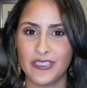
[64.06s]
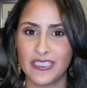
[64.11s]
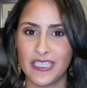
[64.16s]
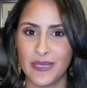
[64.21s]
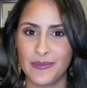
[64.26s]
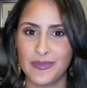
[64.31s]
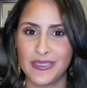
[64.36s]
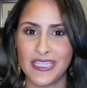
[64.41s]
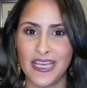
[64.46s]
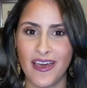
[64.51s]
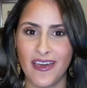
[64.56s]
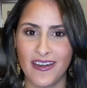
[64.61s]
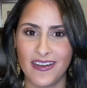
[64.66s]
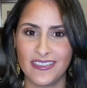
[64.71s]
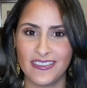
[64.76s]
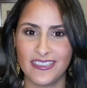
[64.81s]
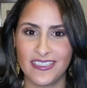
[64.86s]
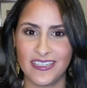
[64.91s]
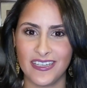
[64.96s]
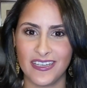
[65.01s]
tips and
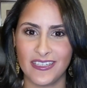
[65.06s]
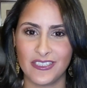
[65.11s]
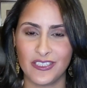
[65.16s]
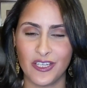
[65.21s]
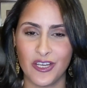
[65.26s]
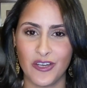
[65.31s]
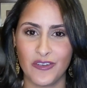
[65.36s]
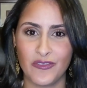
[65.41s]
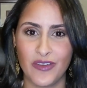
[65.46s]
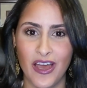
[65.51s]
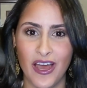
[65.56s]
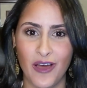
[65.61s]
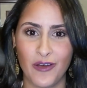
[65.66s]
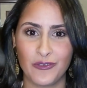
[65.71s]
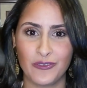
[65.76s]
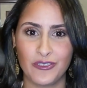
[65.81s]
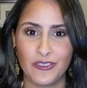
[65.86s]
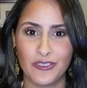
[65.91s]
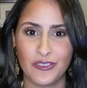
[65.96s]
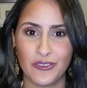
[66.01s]
ideas of
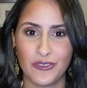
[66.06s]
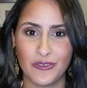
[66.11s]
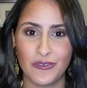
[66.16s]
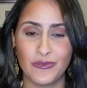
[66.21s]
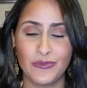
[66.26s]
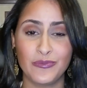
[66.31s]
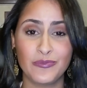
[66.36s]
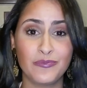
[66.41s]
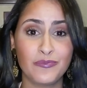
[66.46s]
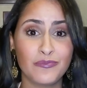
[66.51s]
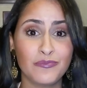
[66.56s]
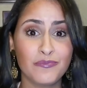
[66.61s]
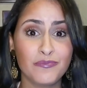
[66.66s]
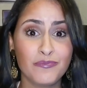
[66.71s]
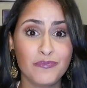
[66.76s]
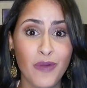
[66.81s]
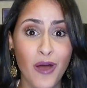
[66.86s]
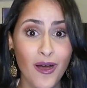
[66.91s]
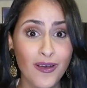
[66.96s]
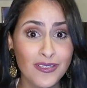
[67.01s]
how to
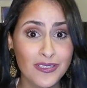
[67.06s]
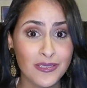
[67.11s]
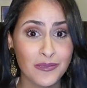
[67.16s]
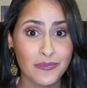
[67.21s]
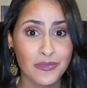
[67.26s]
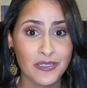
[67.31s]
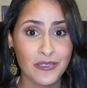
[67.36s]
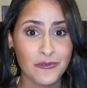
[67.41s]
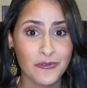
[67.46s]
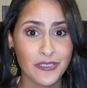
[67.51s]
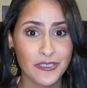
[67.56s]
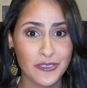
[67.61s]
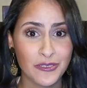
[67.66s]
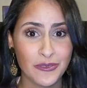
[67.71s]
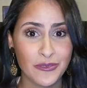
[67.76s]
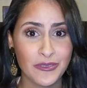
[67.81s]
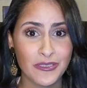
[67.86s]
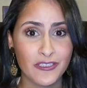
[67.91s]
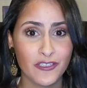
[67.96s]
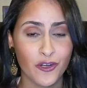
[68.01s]
possibly
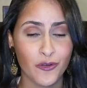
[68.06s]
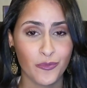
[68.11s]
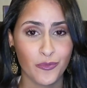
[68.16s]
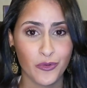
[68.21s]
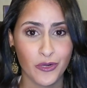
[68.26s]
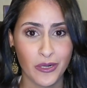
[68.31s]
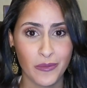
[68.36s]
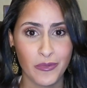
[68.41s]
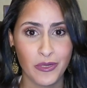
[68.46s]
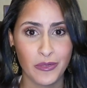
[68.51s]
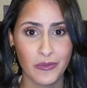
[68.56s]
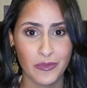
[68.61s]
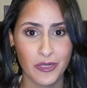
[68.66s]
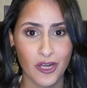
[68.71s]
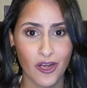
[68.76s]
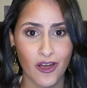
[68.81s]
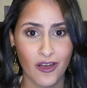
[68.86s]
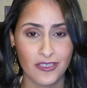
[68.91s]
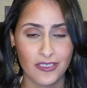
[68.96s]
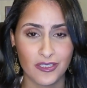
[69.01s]
reduce your premium
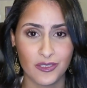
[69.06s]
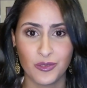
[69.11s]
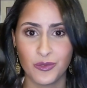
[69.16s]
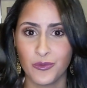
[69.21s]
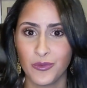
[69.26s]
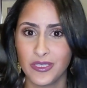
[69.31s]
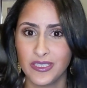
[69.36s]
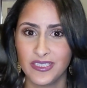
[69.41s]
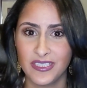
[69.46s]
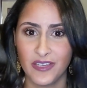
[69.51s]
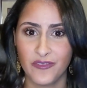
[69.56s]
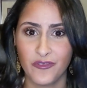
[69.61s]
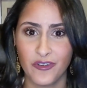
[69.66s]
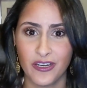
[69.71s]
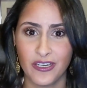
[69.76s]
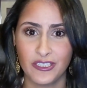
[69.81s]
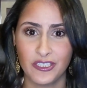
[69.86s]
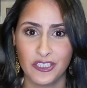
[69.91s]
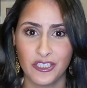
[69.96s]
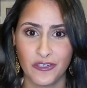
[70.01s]
cost with
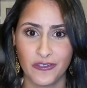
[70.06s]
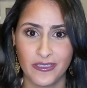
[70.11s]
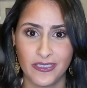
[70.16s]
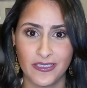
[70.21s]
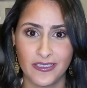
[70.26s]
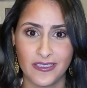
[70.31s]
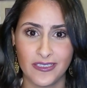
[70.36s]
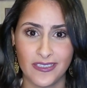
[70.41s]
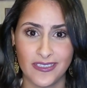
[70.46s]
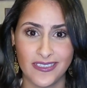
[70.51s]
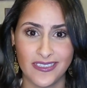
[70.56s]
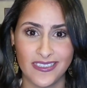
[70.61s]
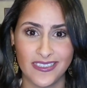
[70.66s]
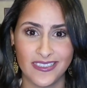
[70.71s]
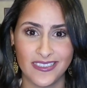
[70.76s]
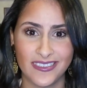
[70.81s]
different insurances.